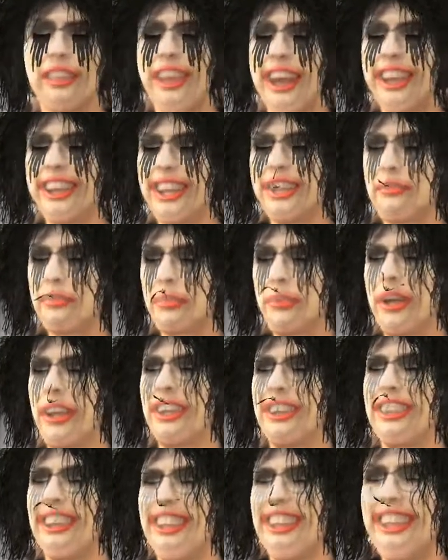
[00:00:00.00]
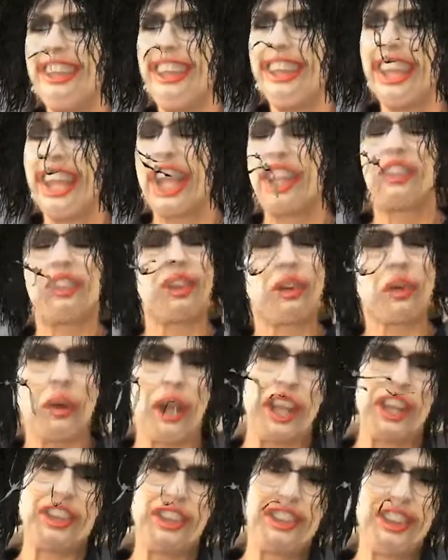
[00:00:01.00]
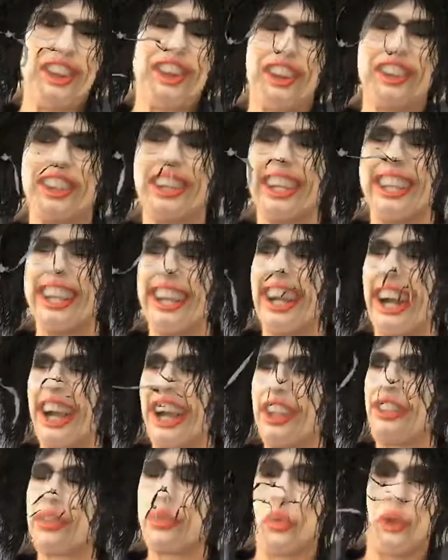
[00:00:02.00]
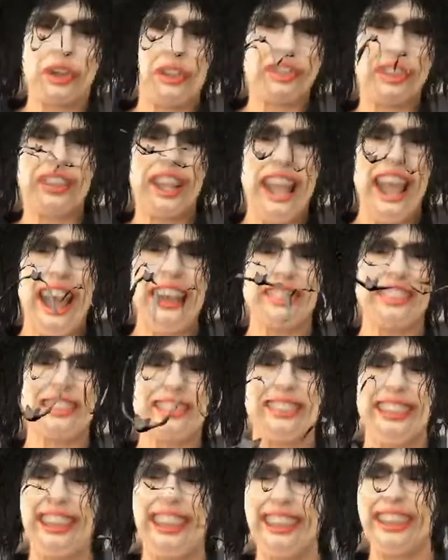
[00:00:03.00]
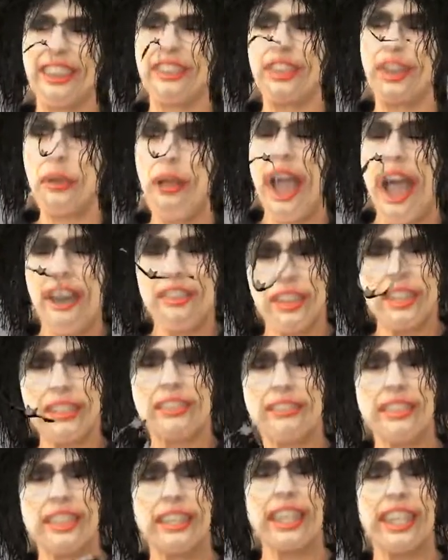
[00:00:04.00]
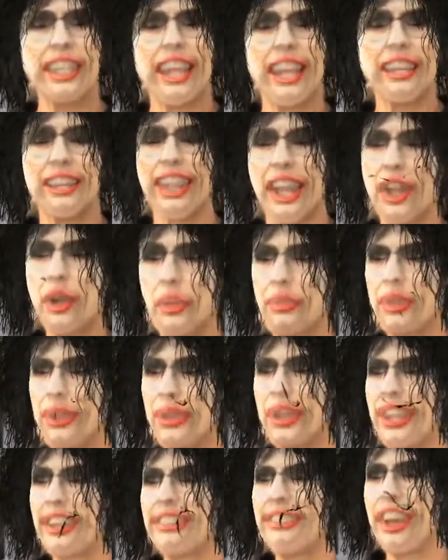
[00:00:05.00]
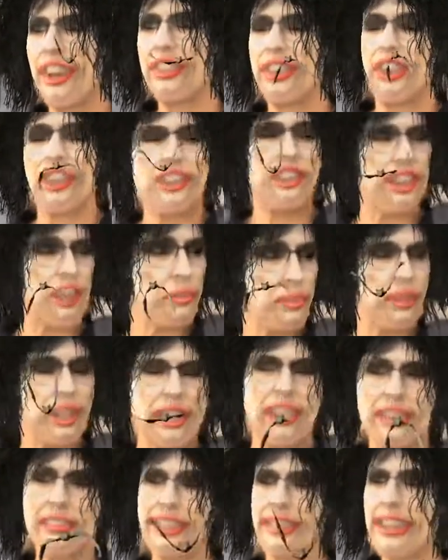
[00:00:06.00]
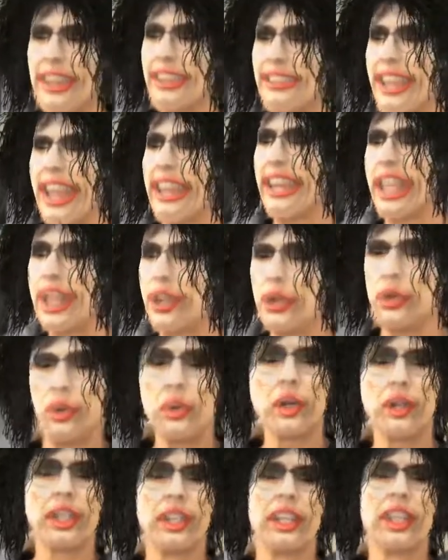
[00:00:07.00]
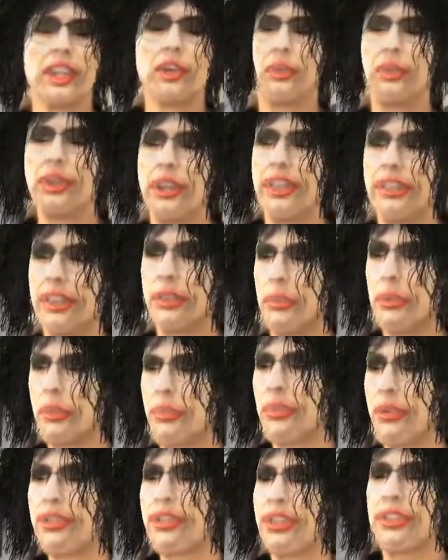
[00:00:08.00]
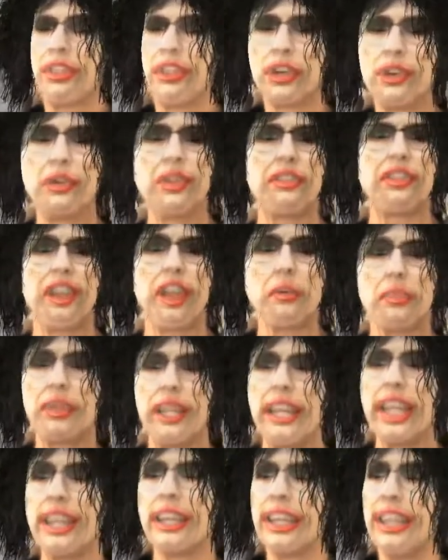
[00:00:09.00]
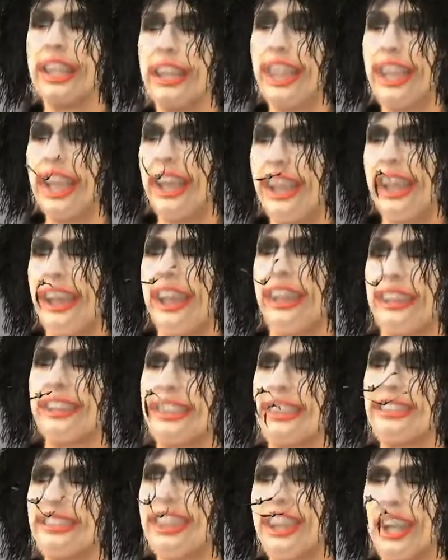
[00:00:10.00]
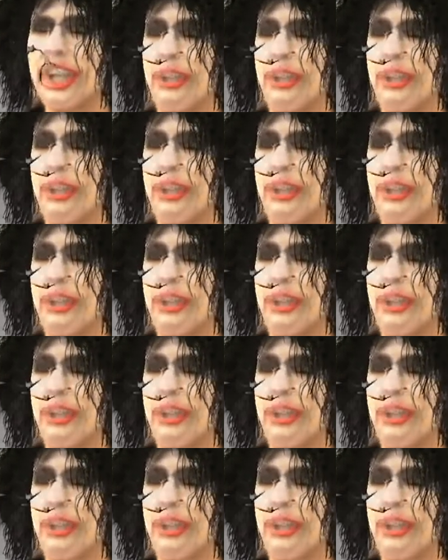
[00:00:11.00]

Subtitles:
that, but it's a great show. It's a wonderful cast. And if you haven't seen it yet, I hope you'll get down there. Jay plays Danny Who, one of the members of the Who family. And